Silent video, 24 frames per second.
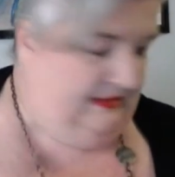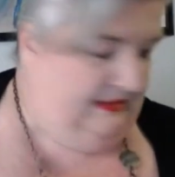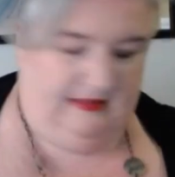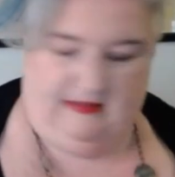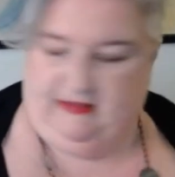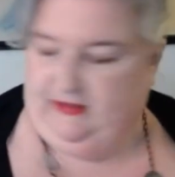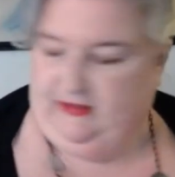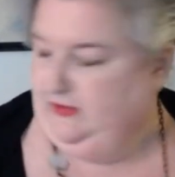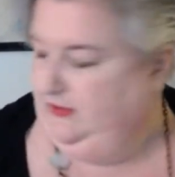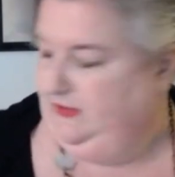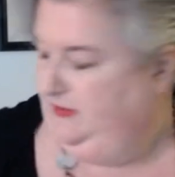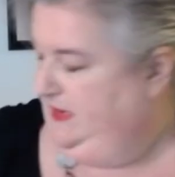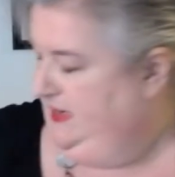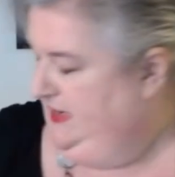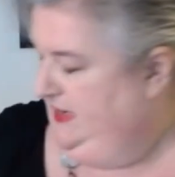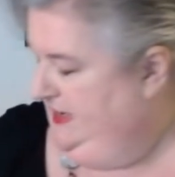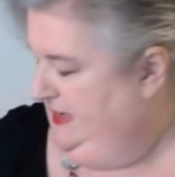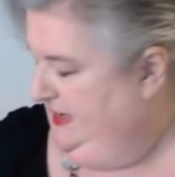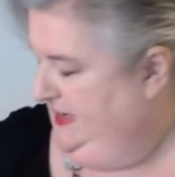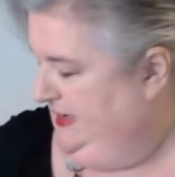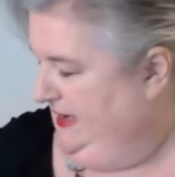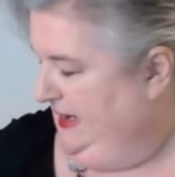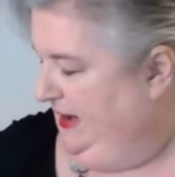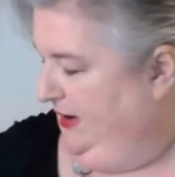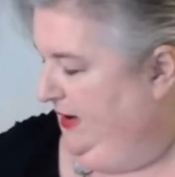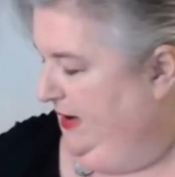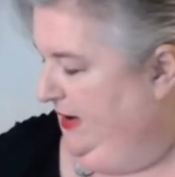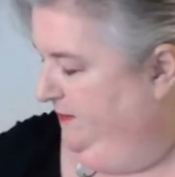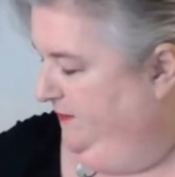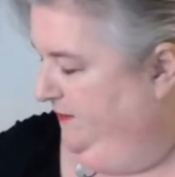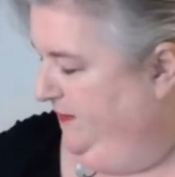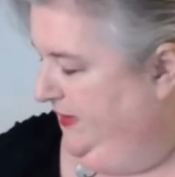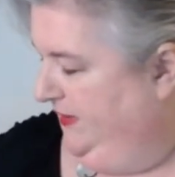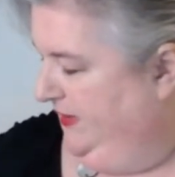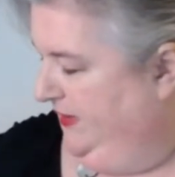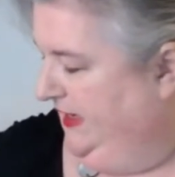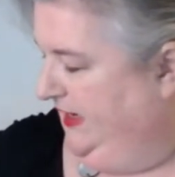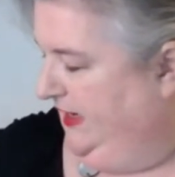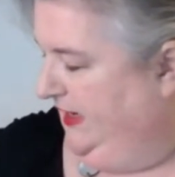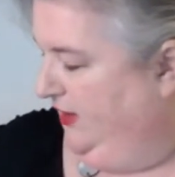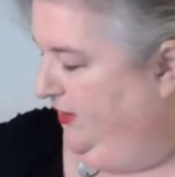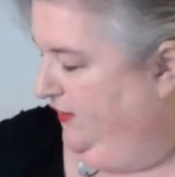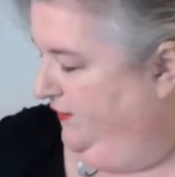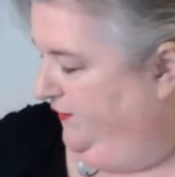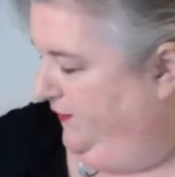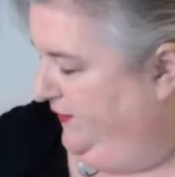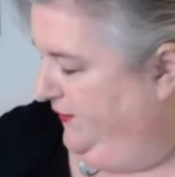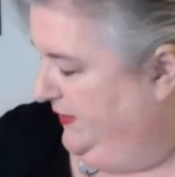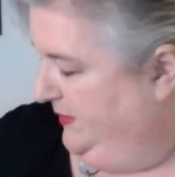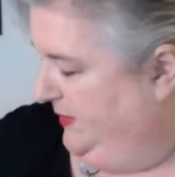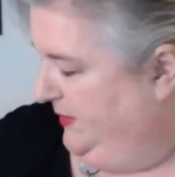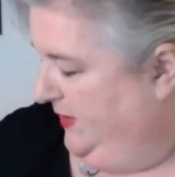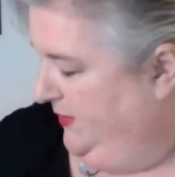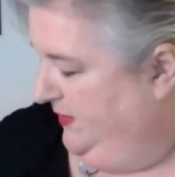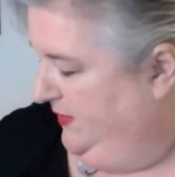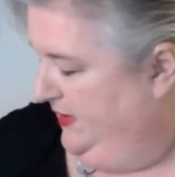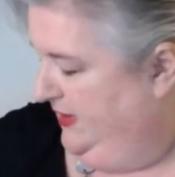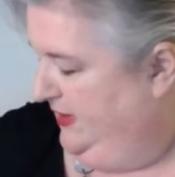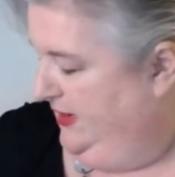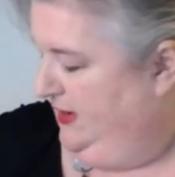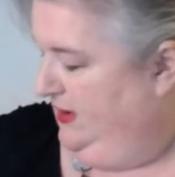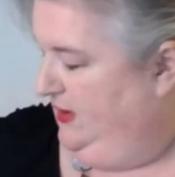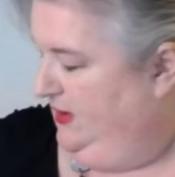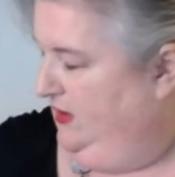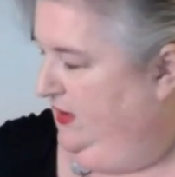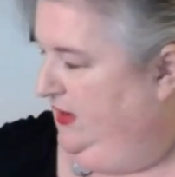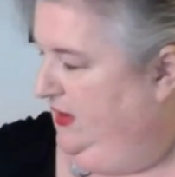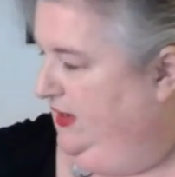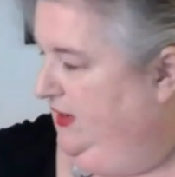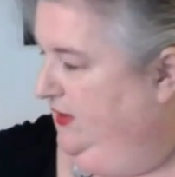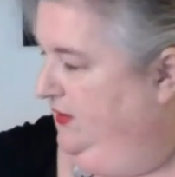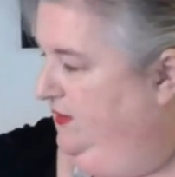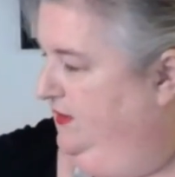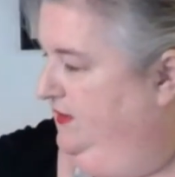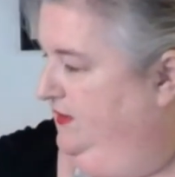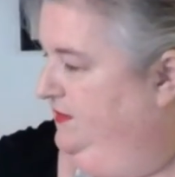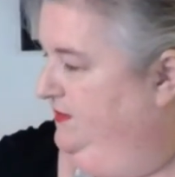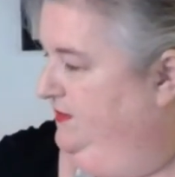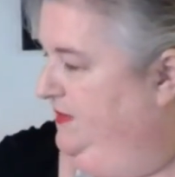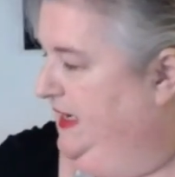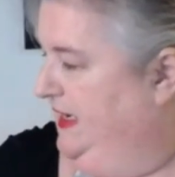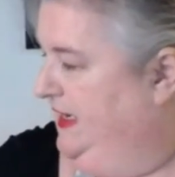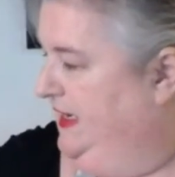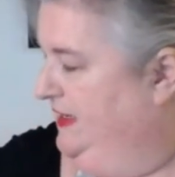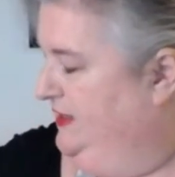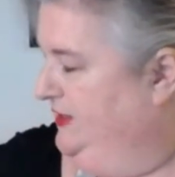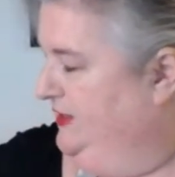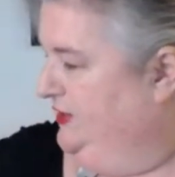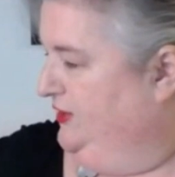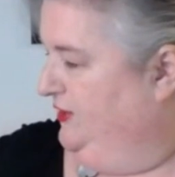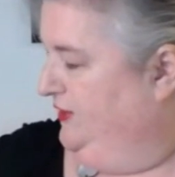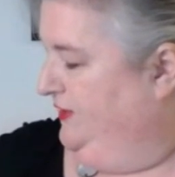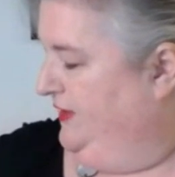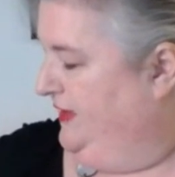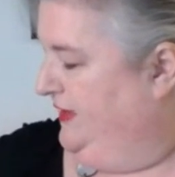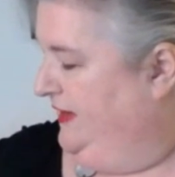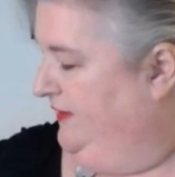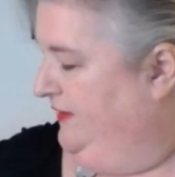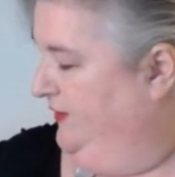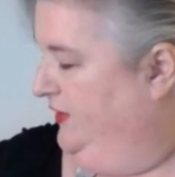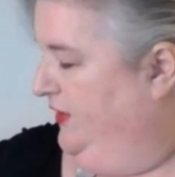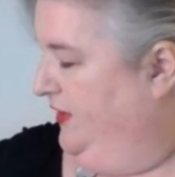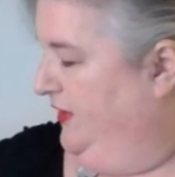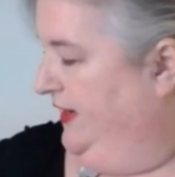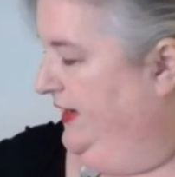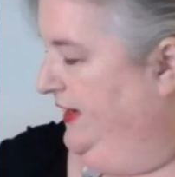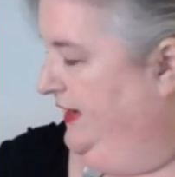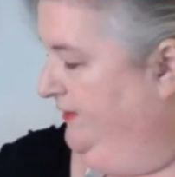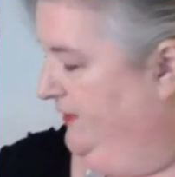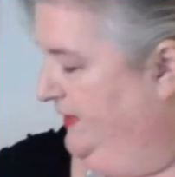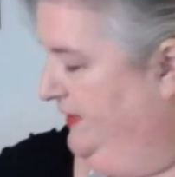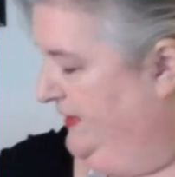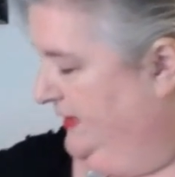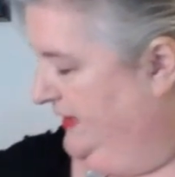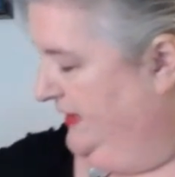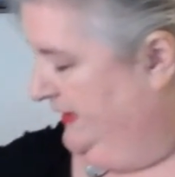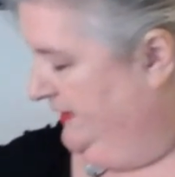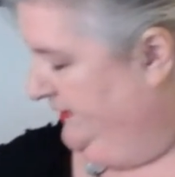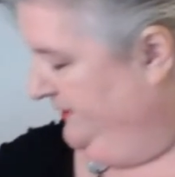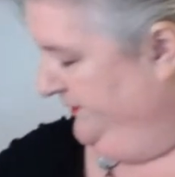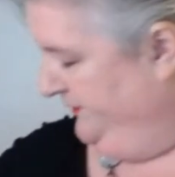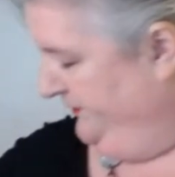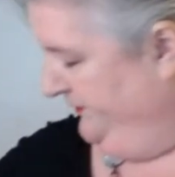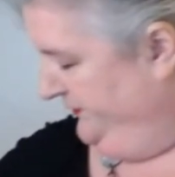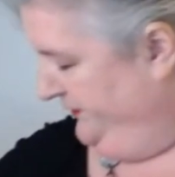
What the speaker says: So now I'm very careful about, you know, making sure that I've got everything.